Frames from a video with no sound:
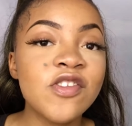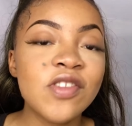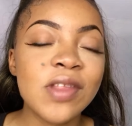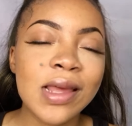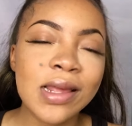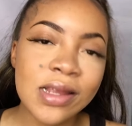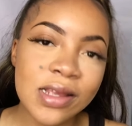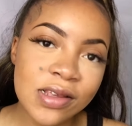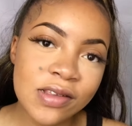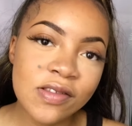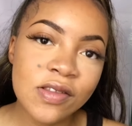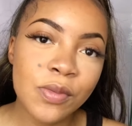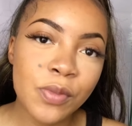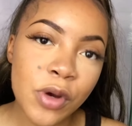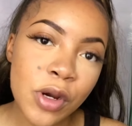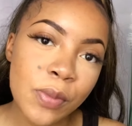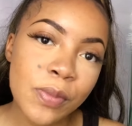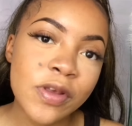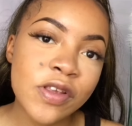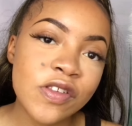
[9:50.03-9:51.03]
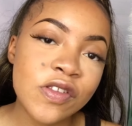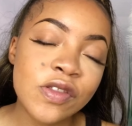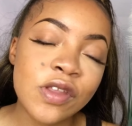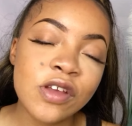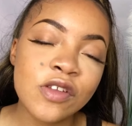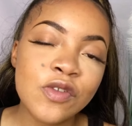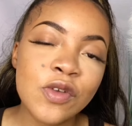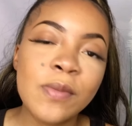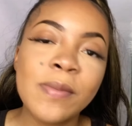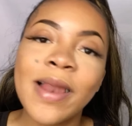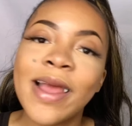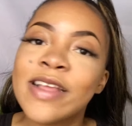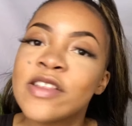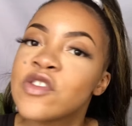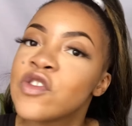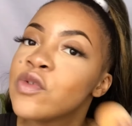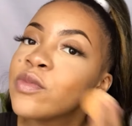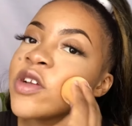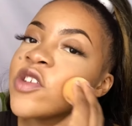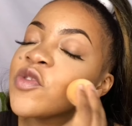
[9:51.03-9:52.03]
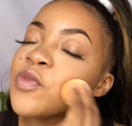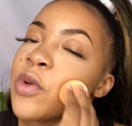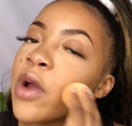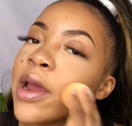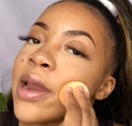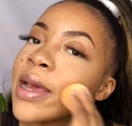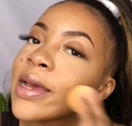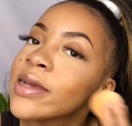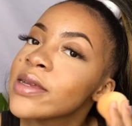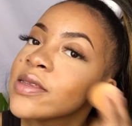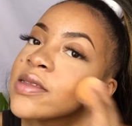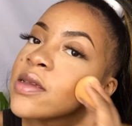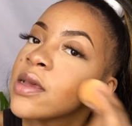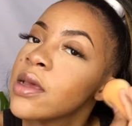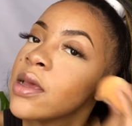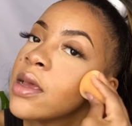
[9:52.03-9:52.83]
That is the purpose, not to apply too much product.